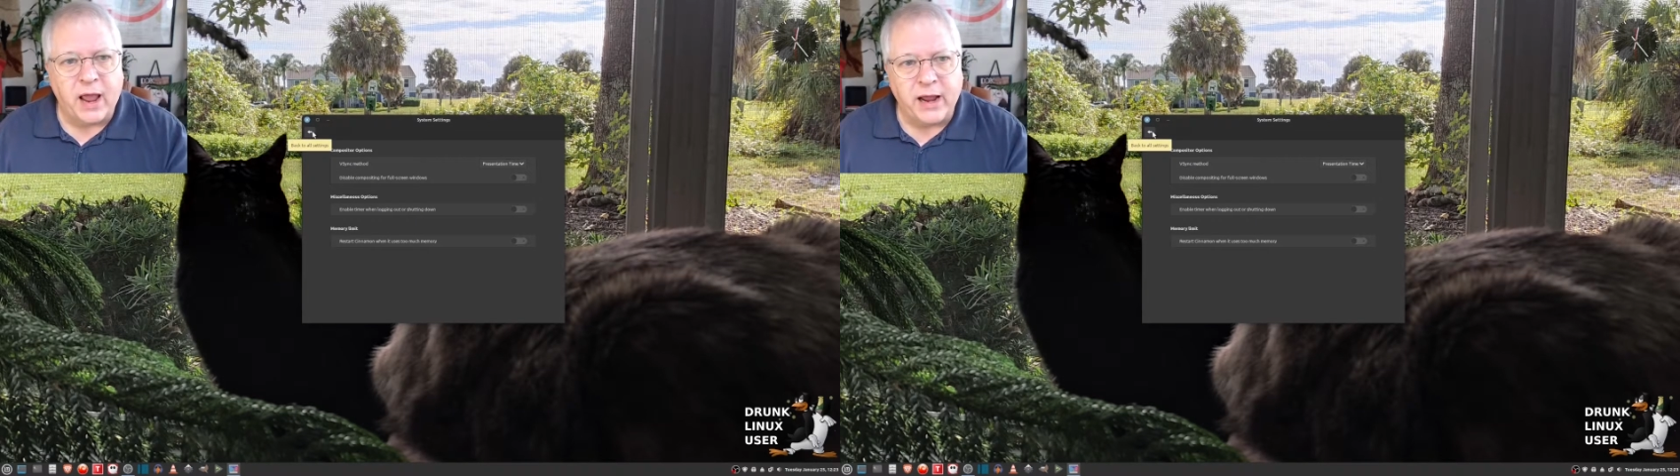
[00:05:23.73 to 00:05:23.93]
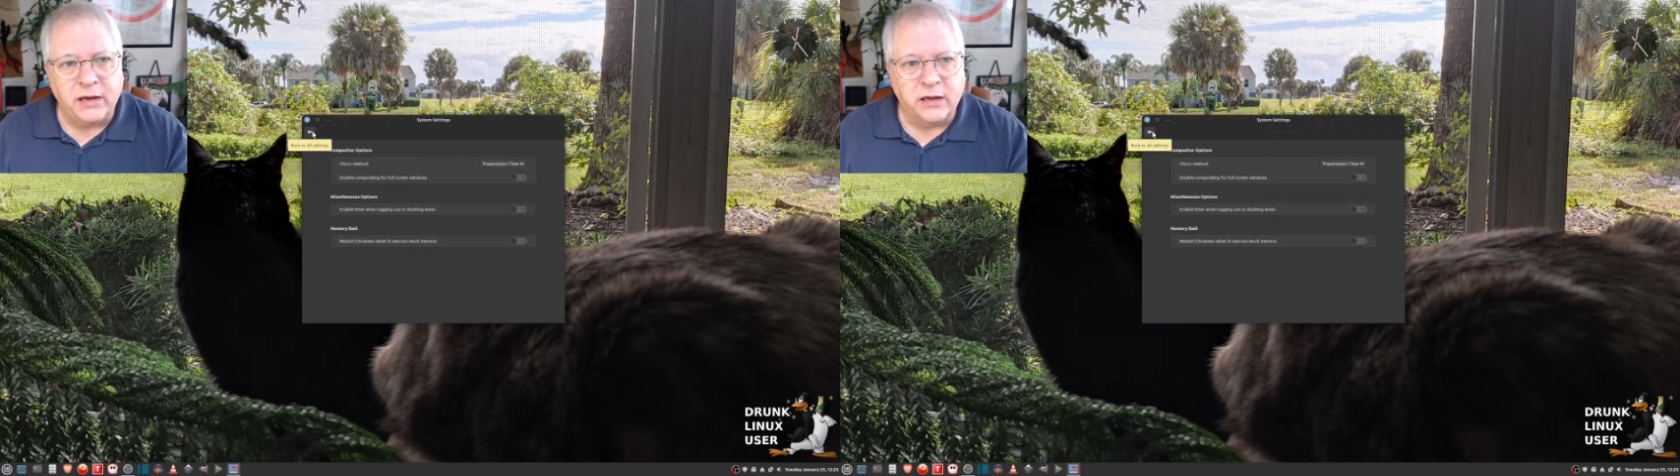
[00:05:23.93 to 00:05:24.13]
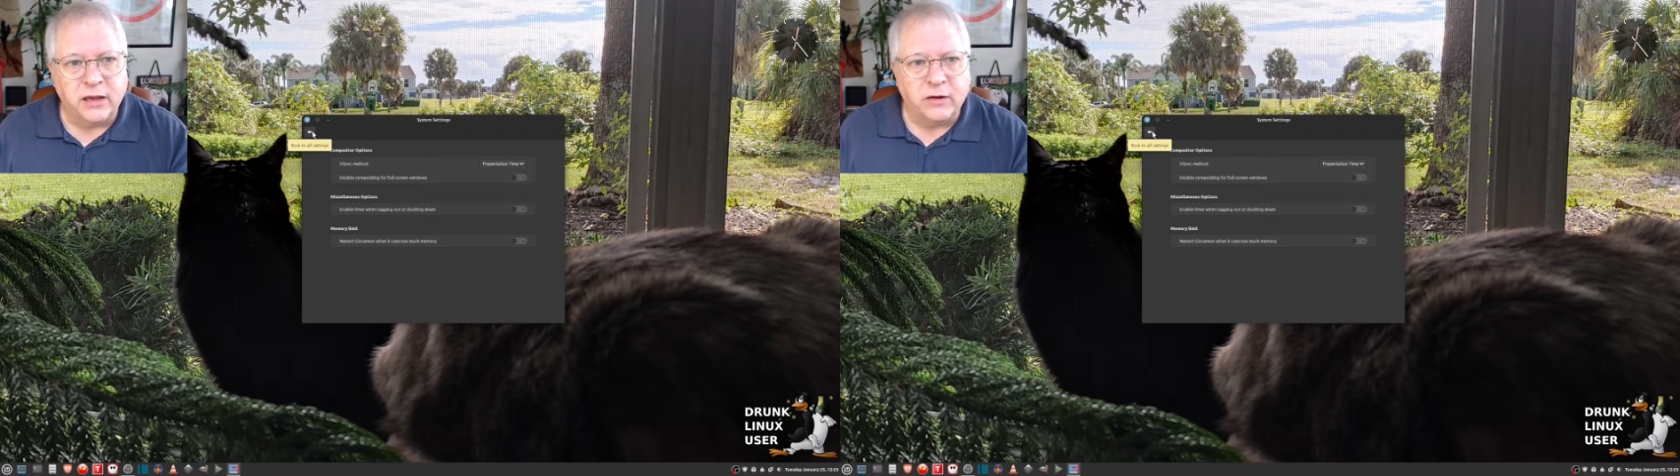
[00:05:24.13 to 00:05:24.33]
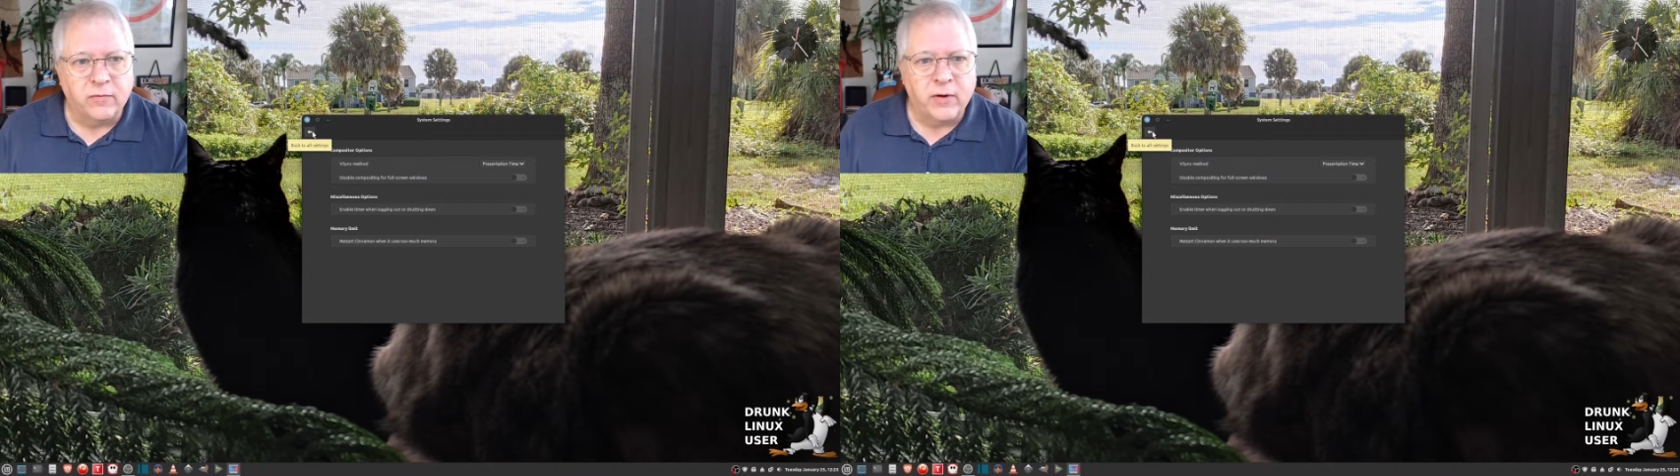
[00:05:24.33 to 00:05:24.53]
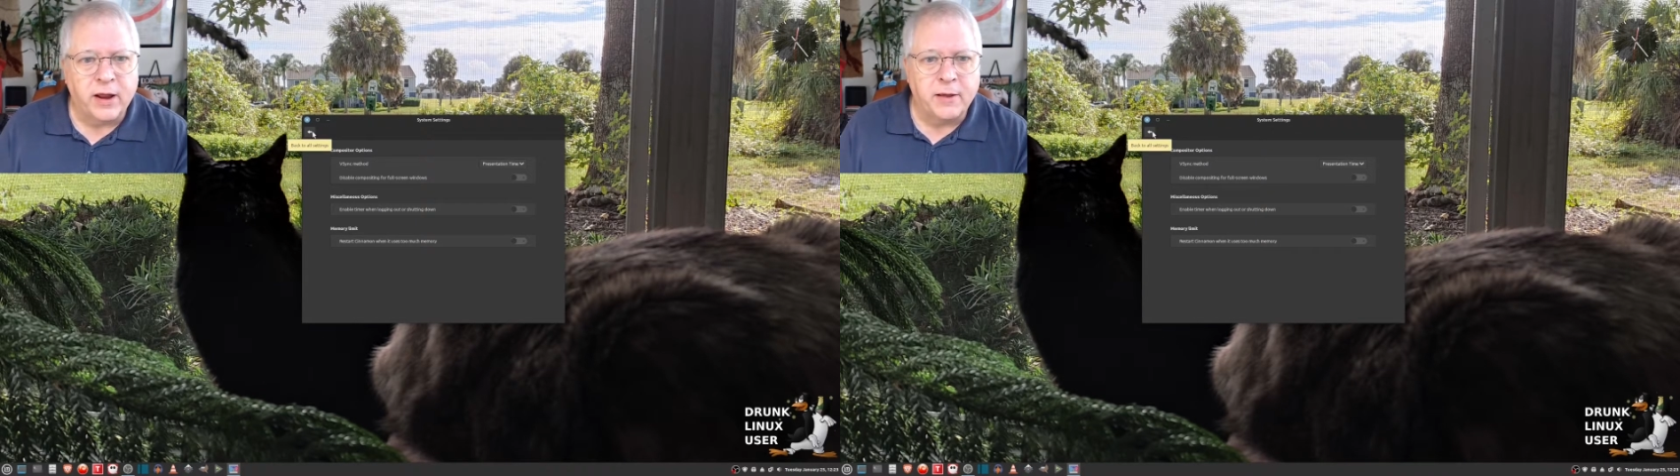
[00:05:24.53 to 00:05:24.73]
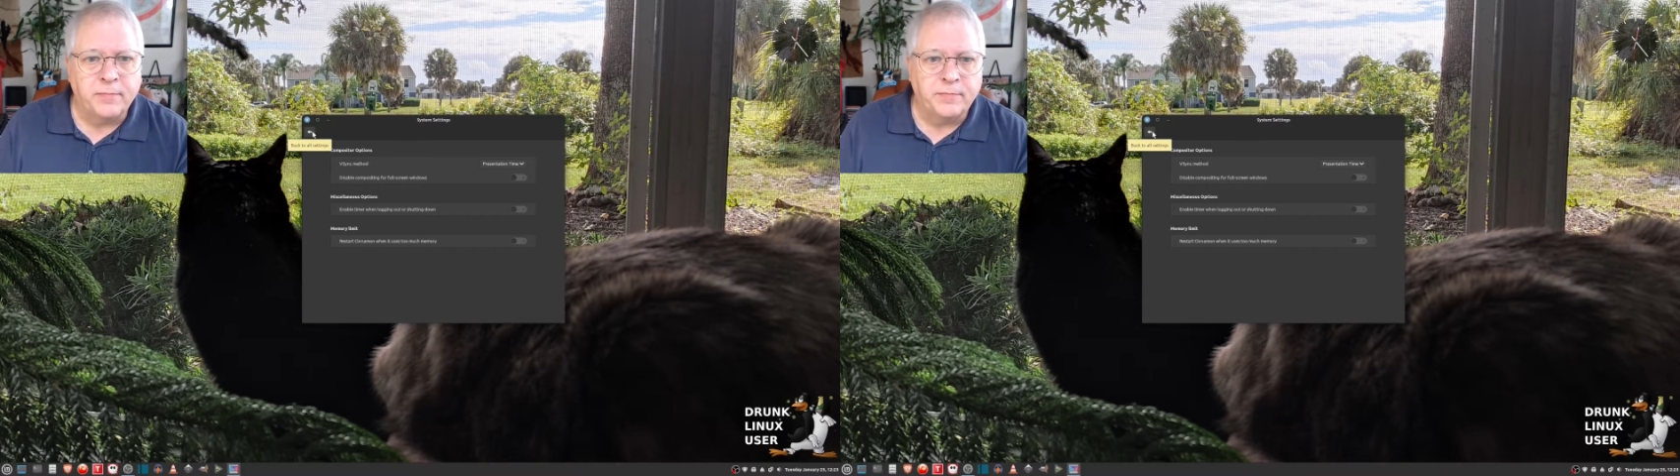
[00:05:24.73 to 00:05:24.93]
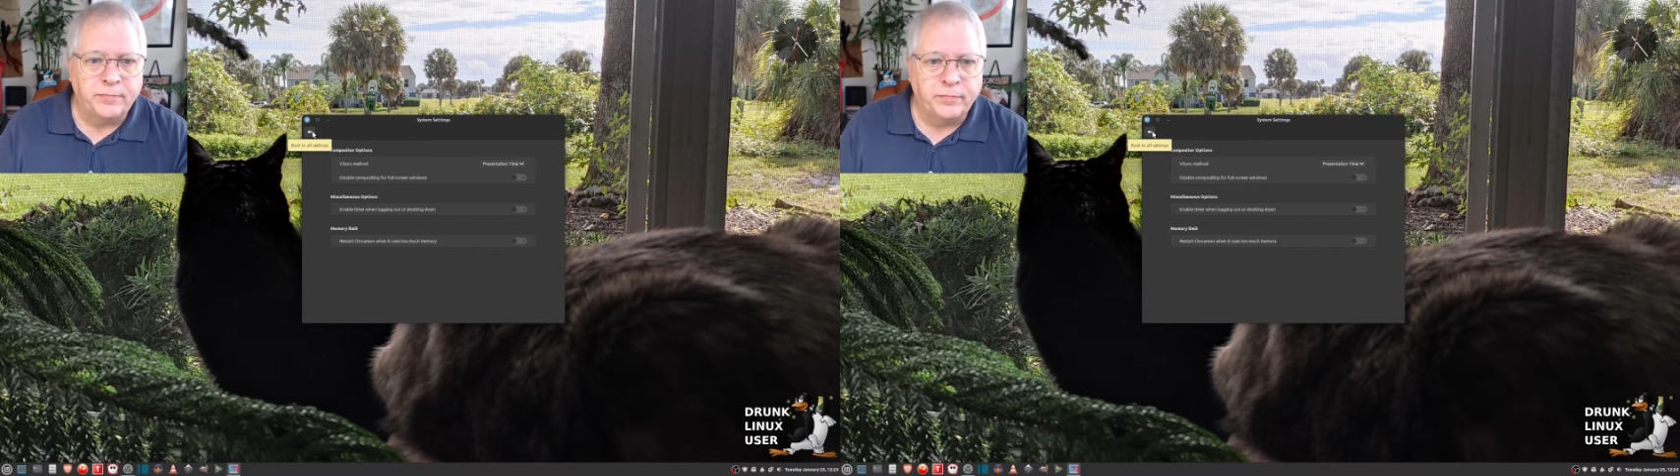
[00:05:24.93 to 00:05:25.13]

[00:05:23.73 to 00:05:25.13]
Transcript: 8 gig RAM